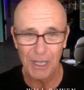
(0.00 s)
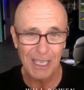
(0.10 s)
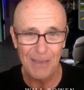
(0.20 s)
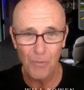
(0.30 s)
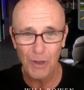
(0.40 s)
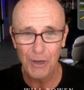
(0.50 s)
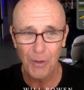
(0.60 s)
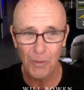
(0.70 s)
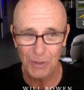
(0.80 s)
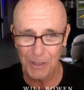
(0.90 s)
I keep wanting to
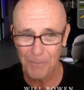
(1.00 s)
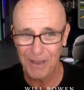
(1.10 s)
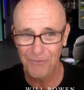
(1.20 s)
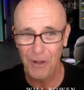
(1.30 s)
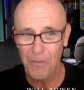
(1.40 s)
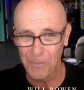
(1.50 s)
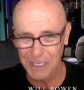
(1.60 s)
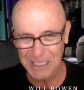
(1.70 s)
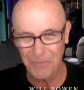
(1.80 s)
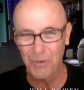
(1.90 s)
hold up my phone
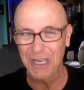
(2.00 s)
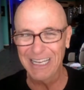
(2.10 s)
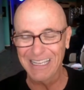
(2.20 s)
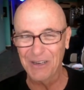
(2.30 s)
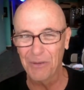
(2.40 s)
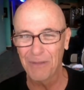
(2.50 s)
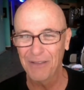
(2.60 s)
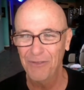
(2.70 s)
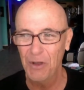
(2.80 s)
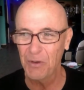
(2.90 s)
because I'm reading it on my
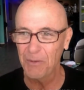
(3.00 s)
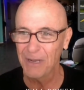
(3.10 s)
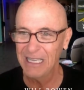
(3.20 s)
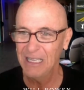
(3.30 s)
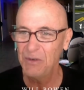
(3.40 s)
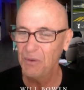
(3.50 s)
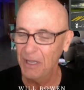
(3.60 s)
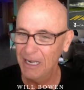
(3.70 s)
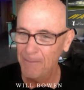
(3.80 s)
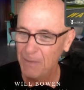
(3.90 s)
phone on my Kindle
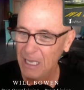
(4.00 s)
app,